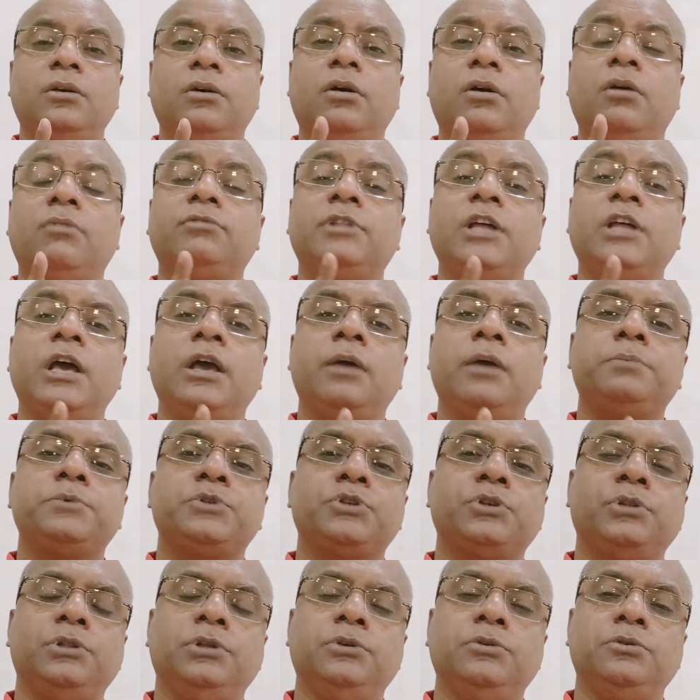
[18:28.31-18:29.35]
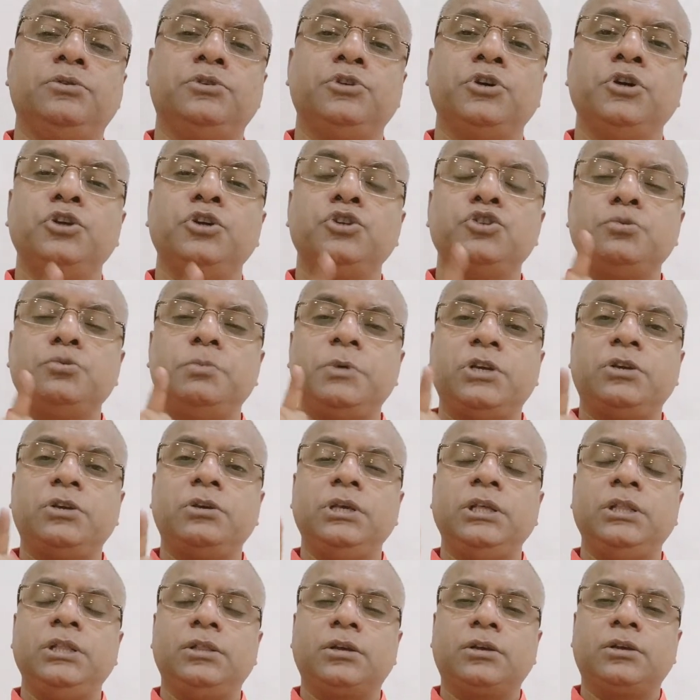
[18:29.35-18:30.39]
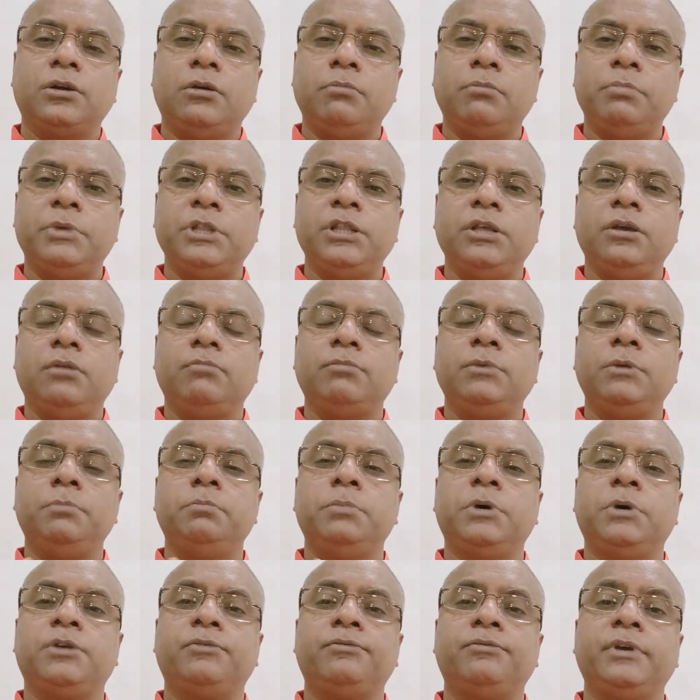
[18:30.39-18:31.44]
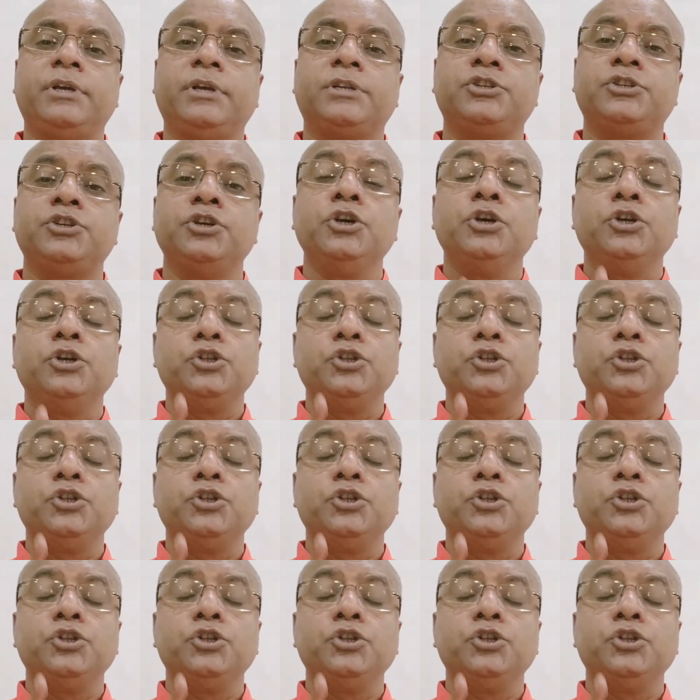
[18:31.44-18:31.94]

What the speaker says: of the absolute, to be in the company of the perfect,